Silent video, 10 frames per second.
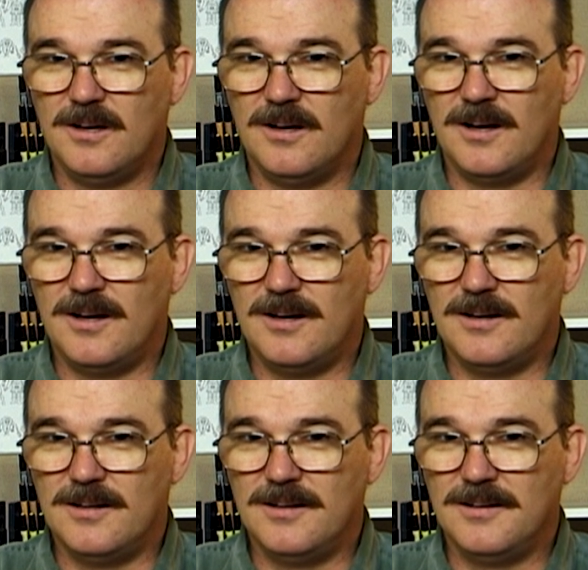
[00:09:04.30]

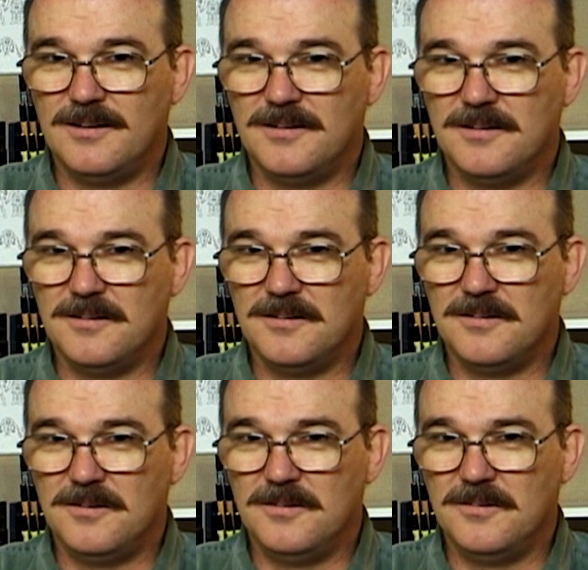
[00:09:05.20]
uh,
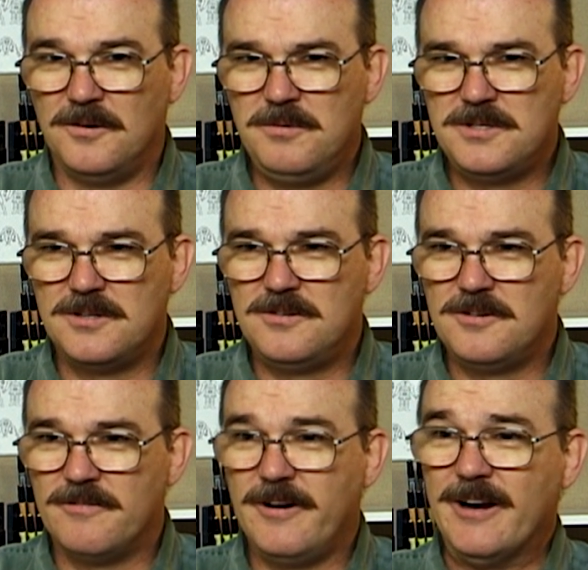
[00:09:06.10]
always to do
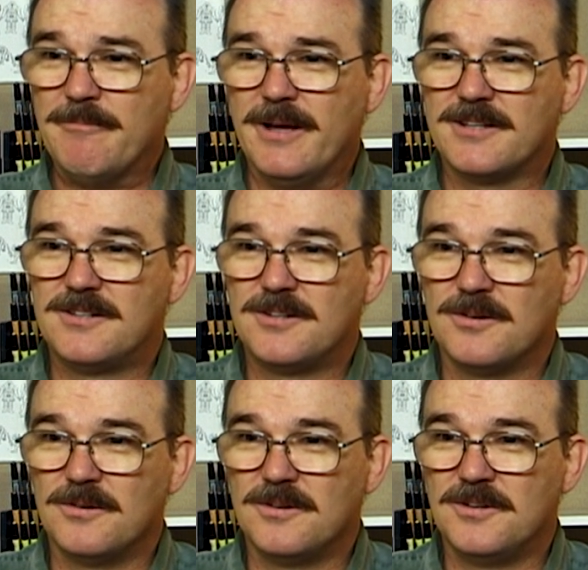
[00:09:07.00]
your very best
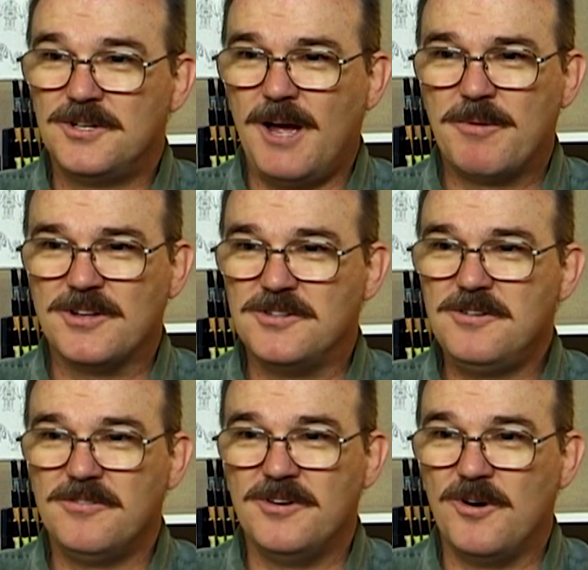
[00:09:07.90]
job because you
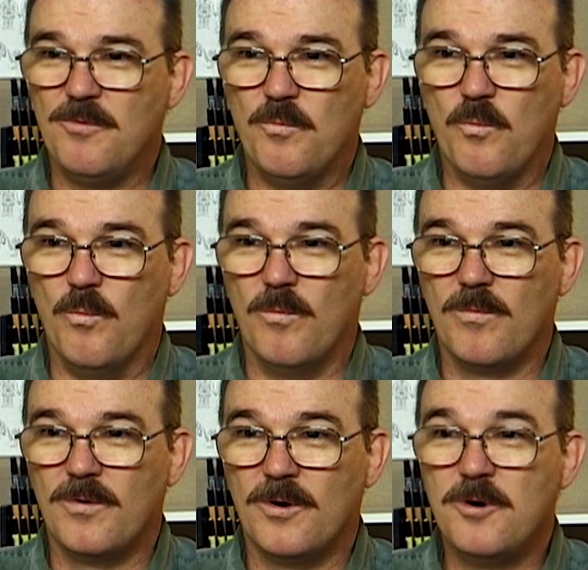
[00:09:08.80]
don't know
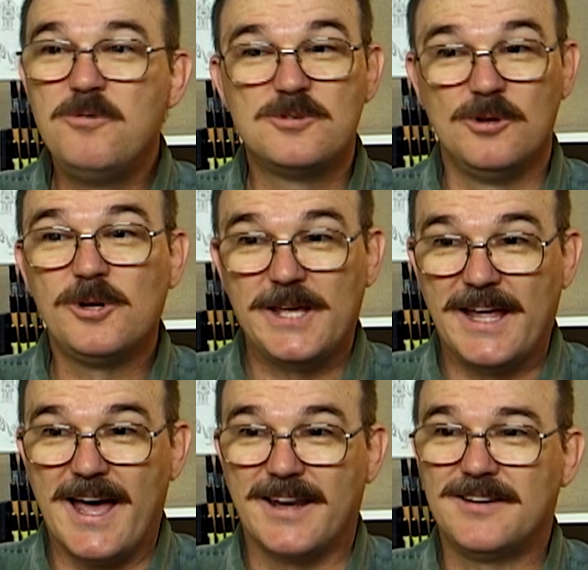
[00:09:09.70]
who's
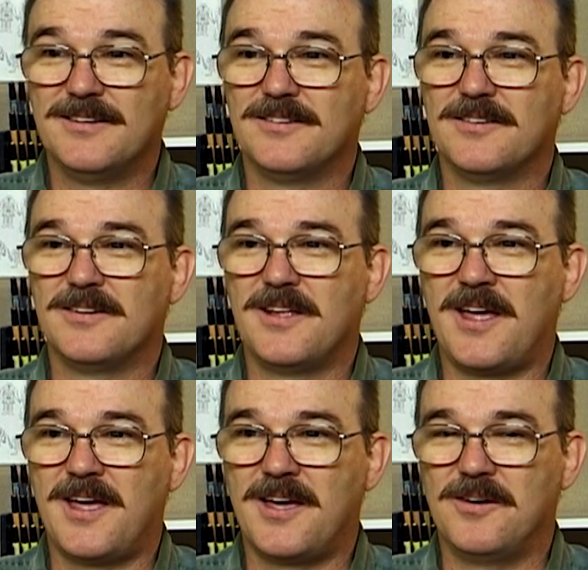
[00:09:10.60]
looking at it
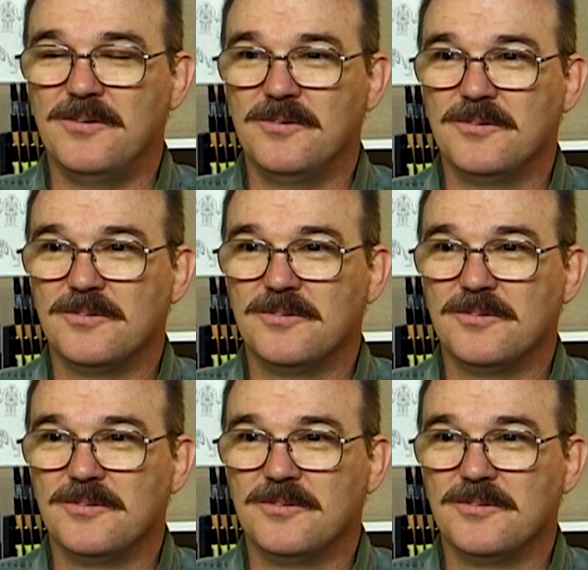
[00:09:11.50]
and